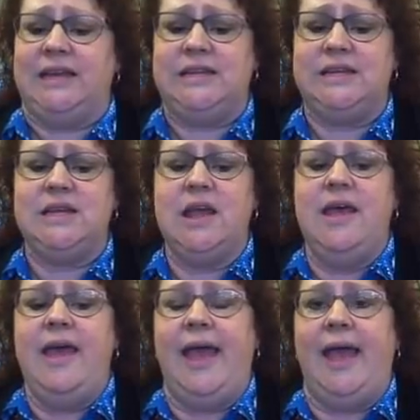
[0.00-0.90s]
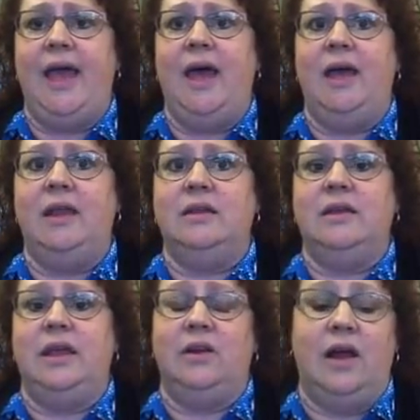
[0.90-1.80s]
ended,
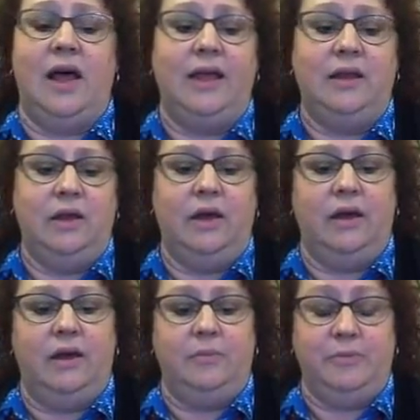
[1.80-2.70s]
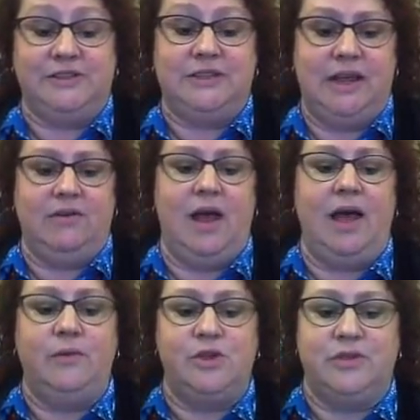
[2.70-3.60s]
and Iran, present-day
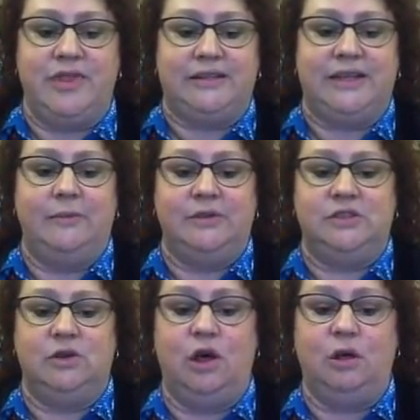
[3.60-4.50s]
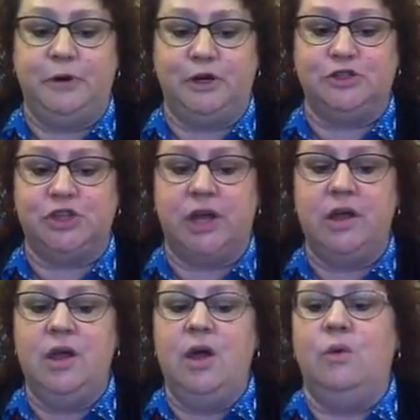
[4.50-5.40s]
Iran, which at that time was still called
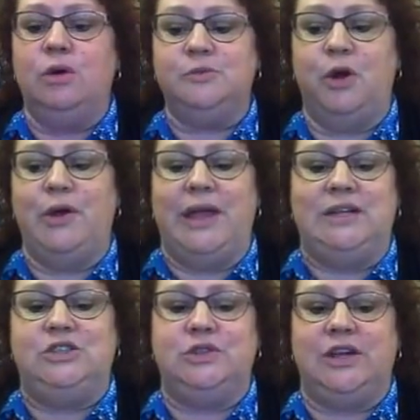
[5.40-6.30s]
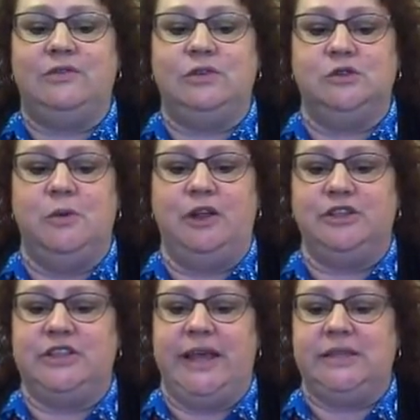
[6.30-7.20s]
Persia, was broken into several
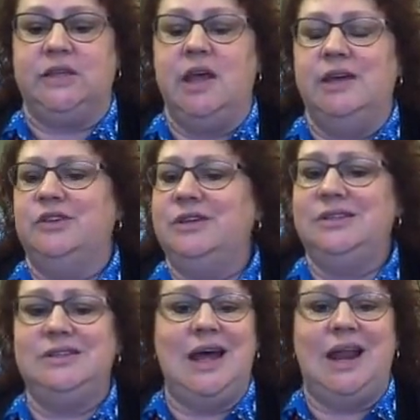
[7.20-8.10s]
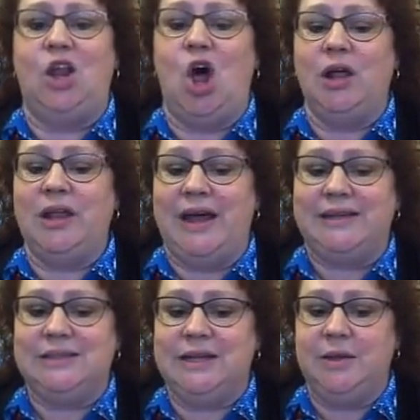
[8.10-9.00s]
smaller states. So this is not a
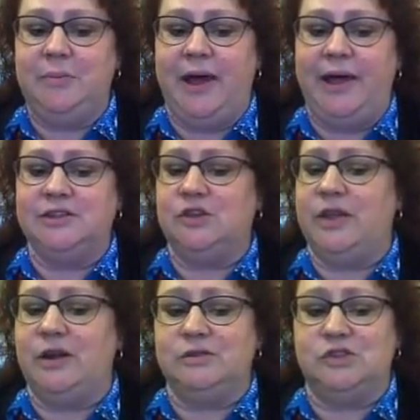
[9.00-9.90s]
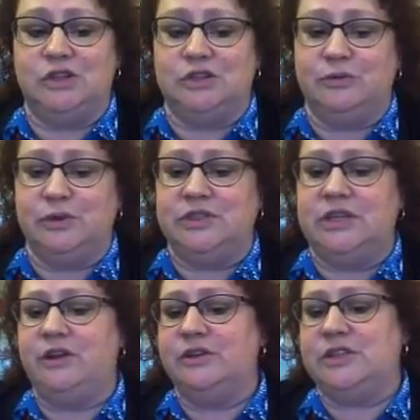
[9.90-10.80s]
long-lasting empire, so they don't start till the
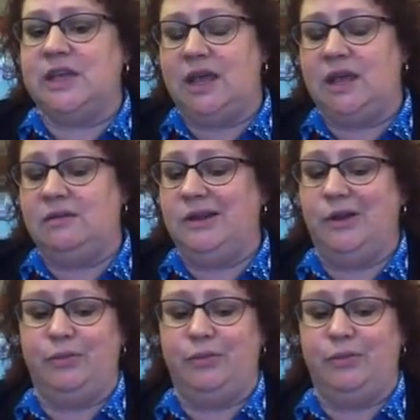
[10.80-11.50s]
1400s. They end,